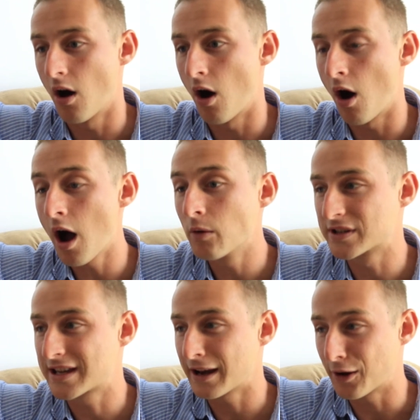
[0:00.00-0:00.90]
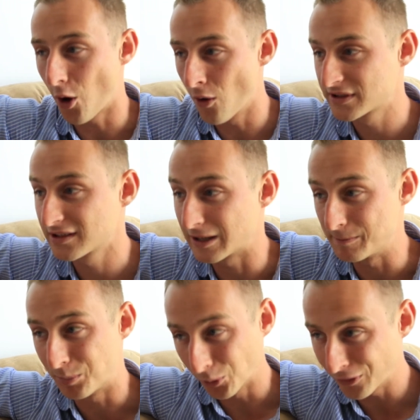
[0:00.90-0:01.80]
I was getting constantly
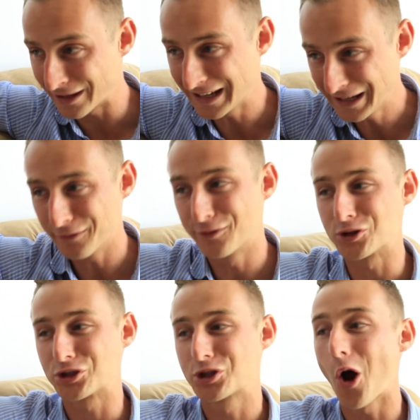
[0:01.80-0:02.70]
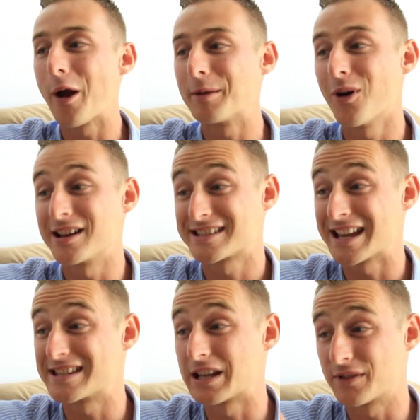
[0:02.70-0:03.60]
bullied for showing my
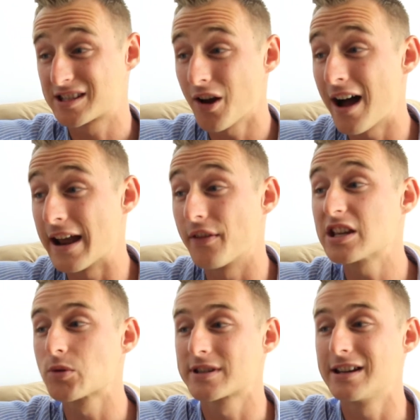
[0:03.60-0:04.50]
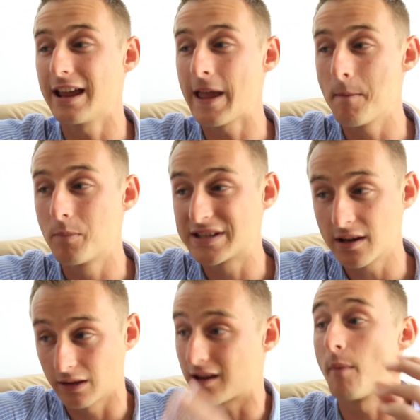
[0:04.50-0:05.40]
sensitive side. Now, this wasn't in
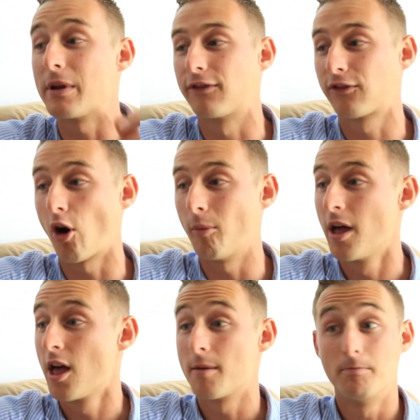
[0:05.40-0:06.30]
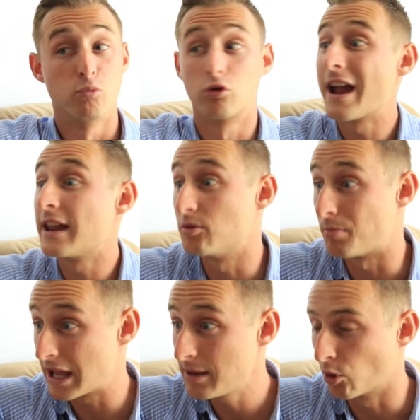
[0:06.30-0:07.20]
particularly coming from random
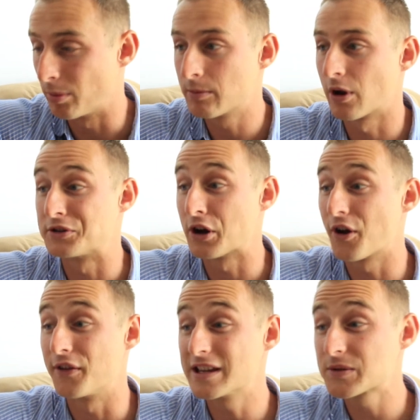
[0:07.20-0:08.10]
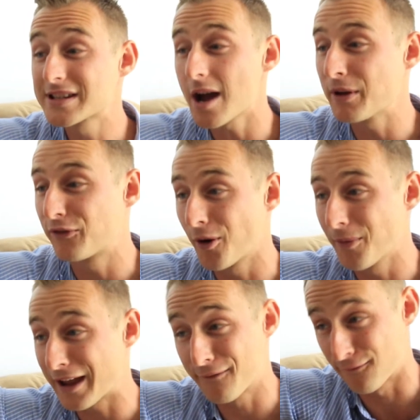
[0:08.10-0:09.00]
people I don't know. This was coming from
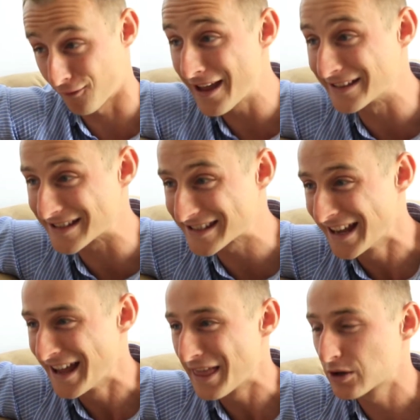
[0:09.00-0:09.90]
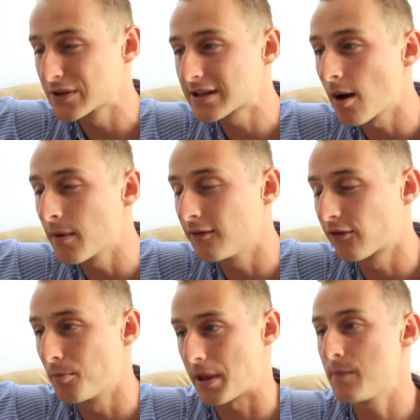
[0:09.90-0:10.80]
like friends. This was coming
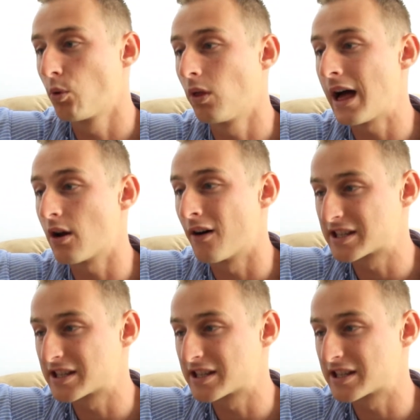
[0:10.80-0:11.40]
from people that I've